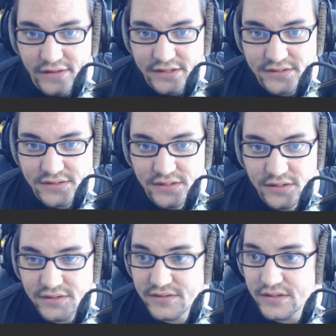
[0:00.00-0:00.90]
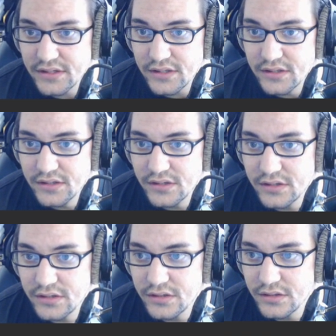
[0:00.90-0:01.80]
this, let's see,
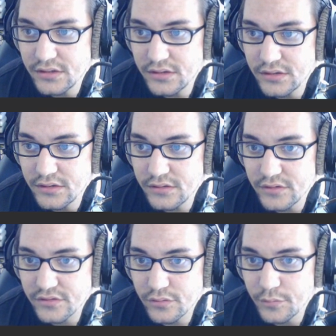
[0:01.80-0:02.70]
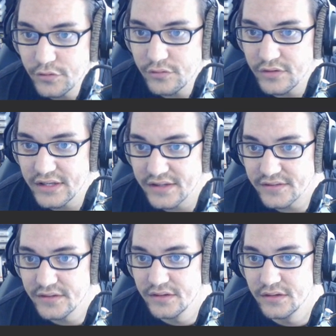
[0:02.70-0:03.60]
just remove this.